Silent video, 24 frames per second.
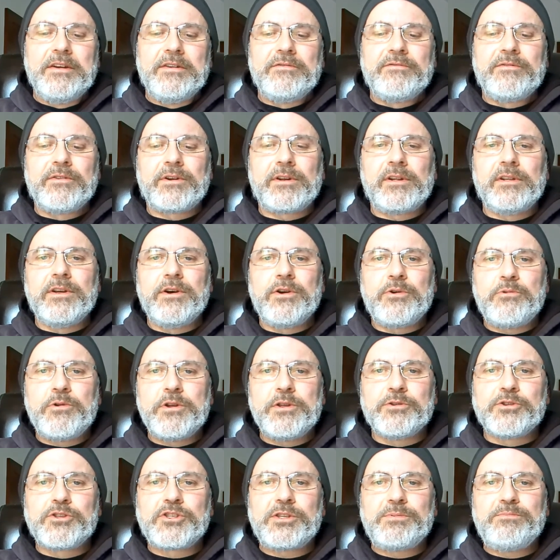For
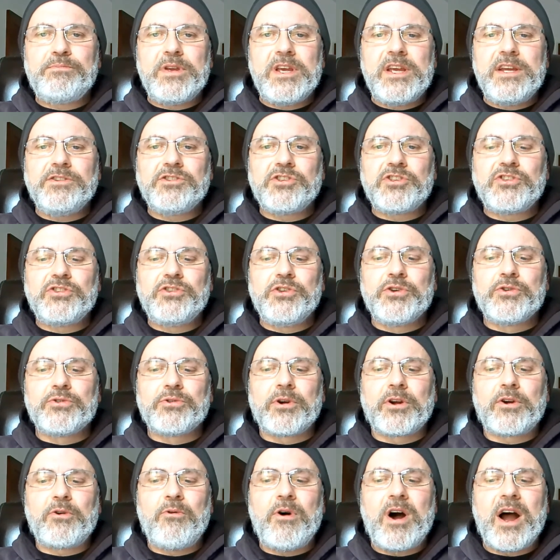colloquial speech still
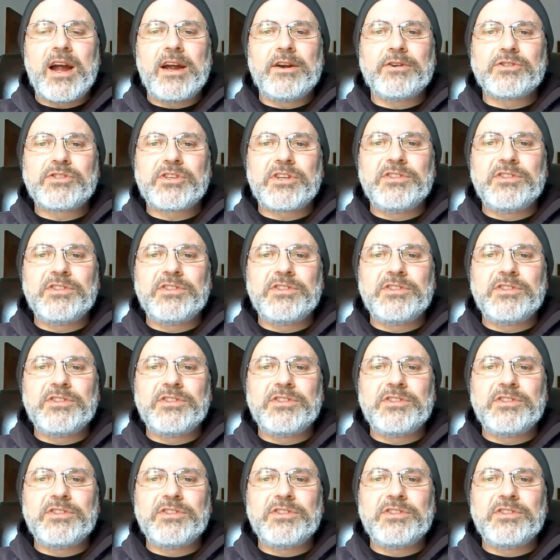requires